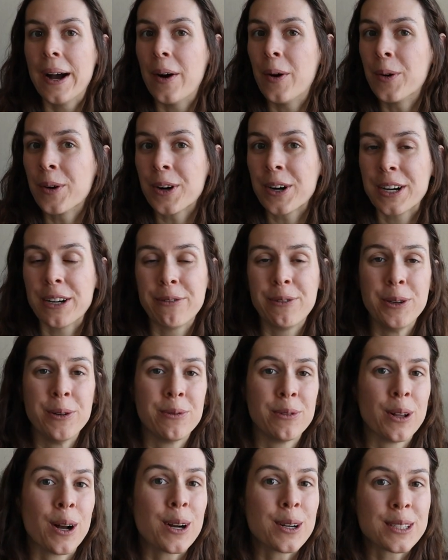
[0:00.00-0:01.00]
or if
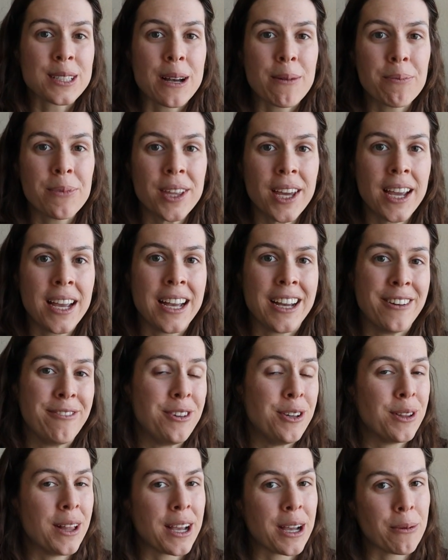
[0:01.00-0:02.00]
you've learned something,
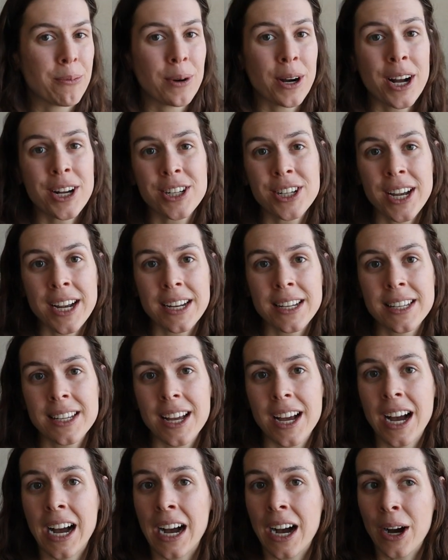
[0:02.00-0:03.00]
if you like a project,
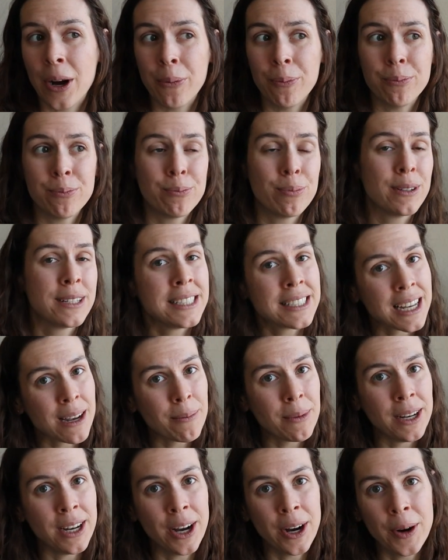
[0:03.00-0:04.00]
um, please
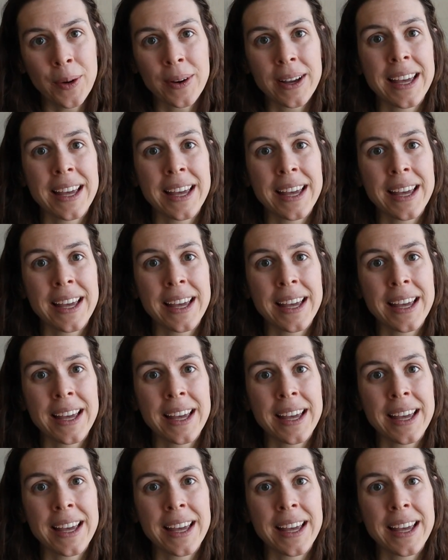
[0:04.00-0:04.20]
let me know.